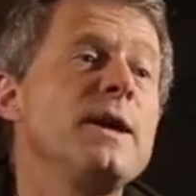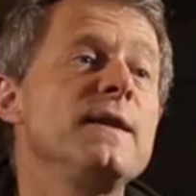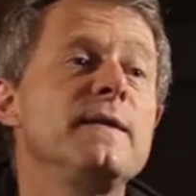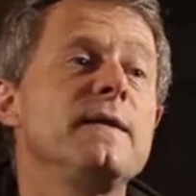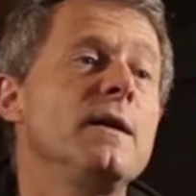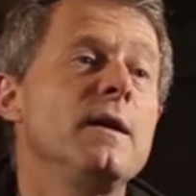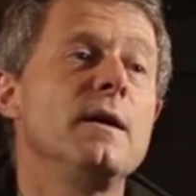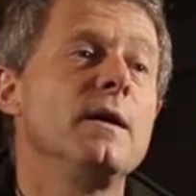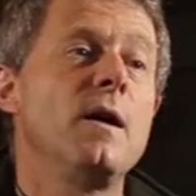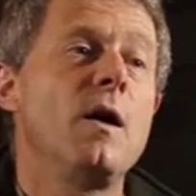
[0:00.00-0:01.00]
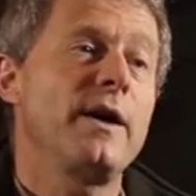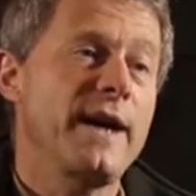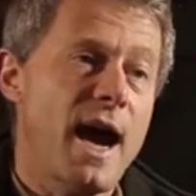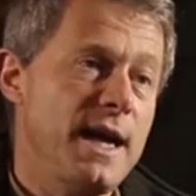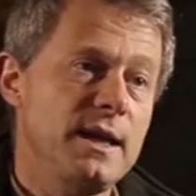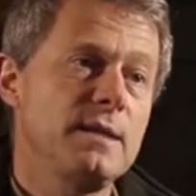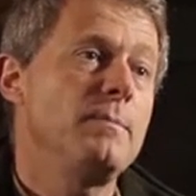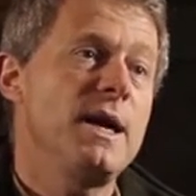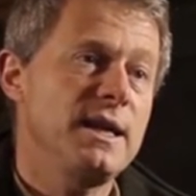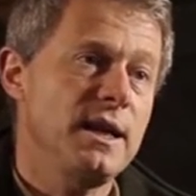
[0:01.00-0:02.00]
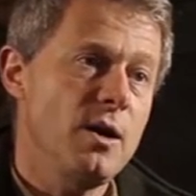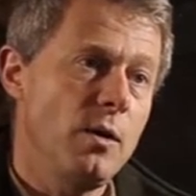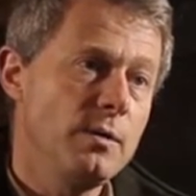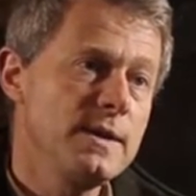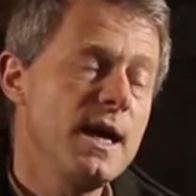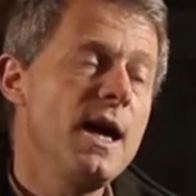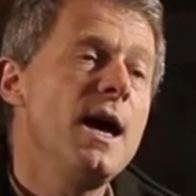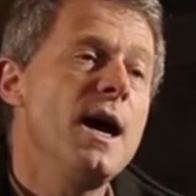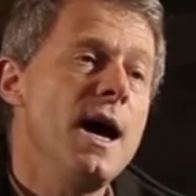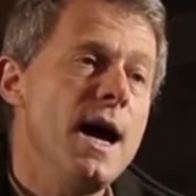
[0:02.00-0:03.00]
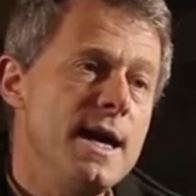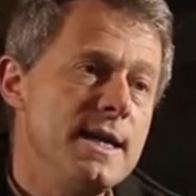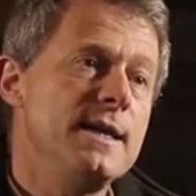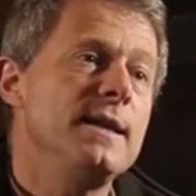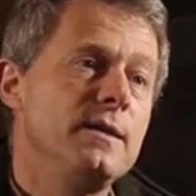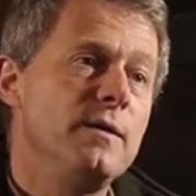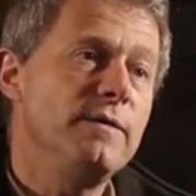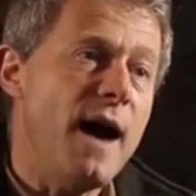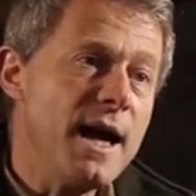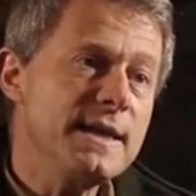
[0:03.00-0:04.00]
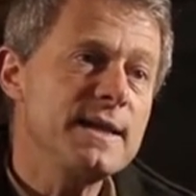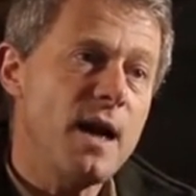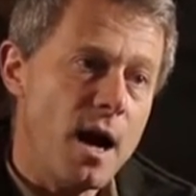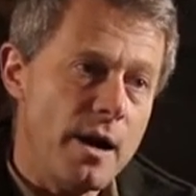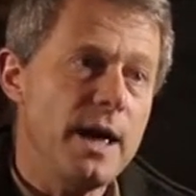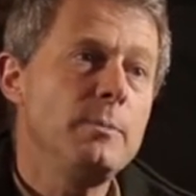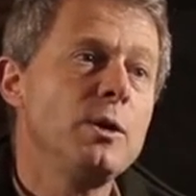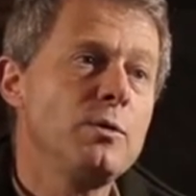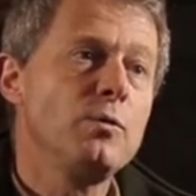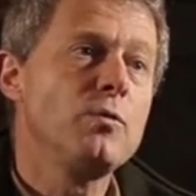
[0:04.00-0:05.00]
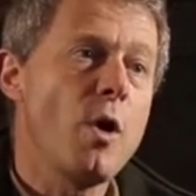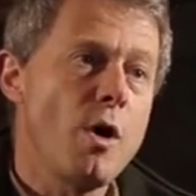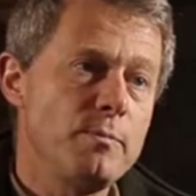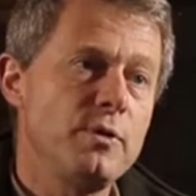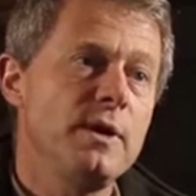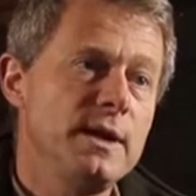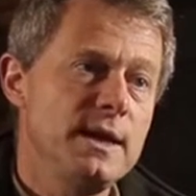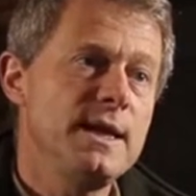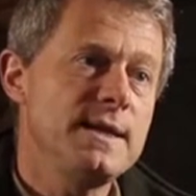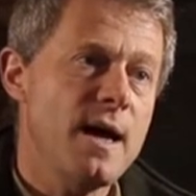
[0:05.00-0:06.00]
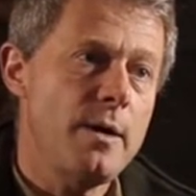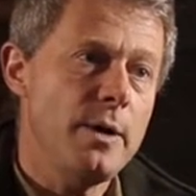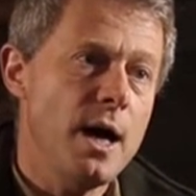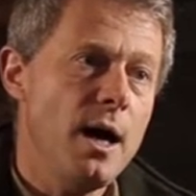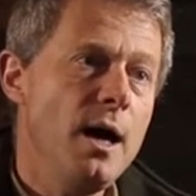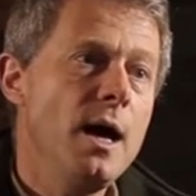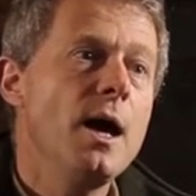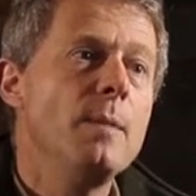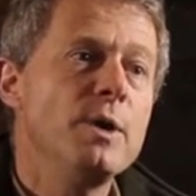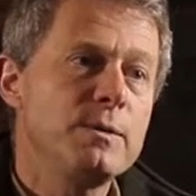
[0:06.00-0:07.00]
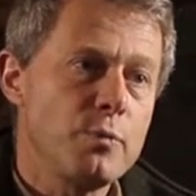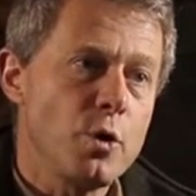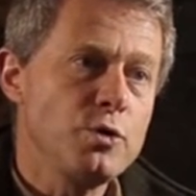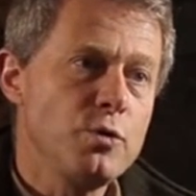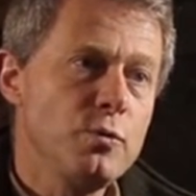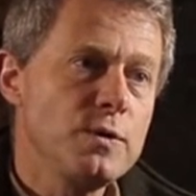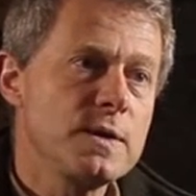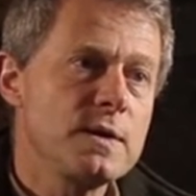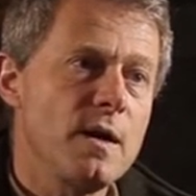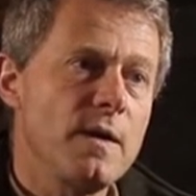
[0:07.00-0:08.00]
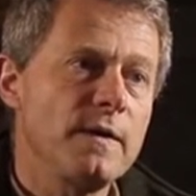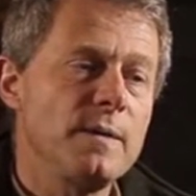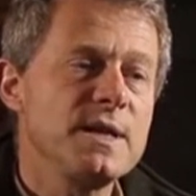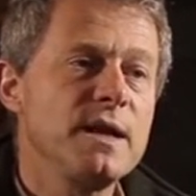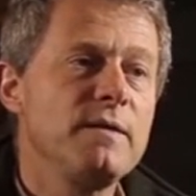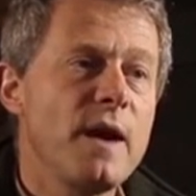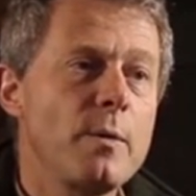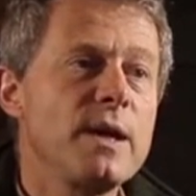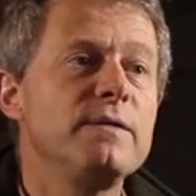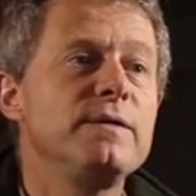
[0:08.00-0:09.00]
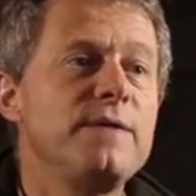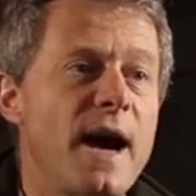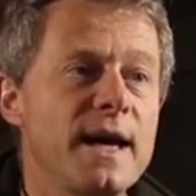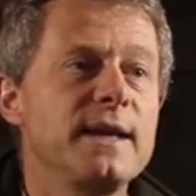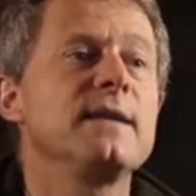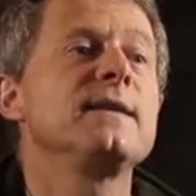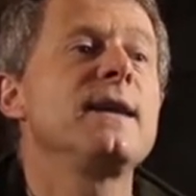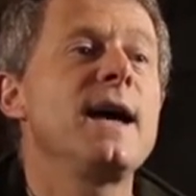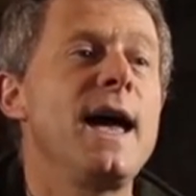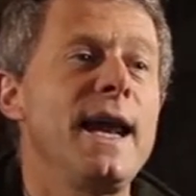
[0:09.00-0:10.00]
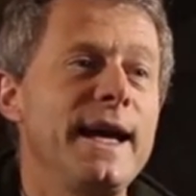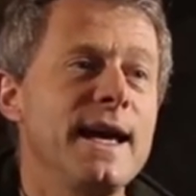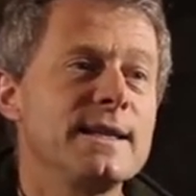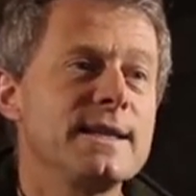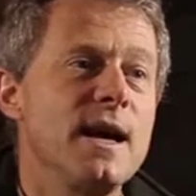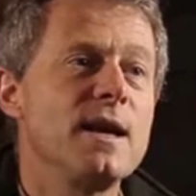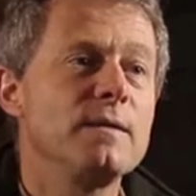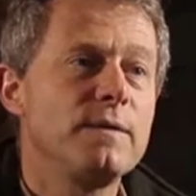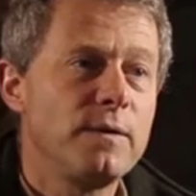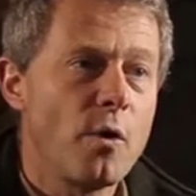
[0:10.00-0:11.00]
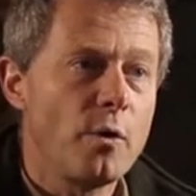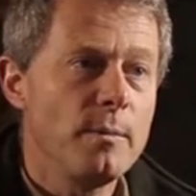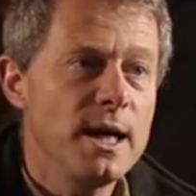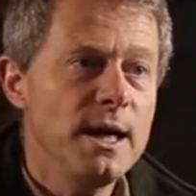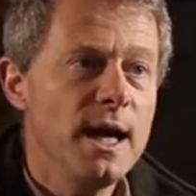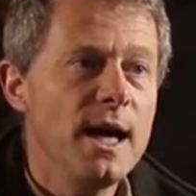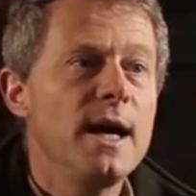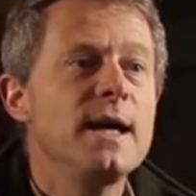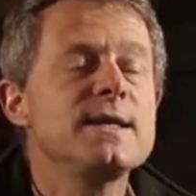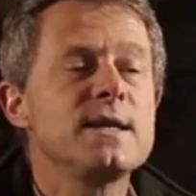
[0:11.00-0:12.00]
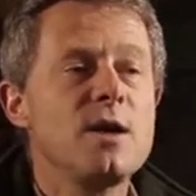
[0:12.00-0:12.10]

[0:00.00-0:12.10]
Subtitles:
with organic materials. And the vines are able to grow up in this area, but produce something very fine and elegant. And for me, it's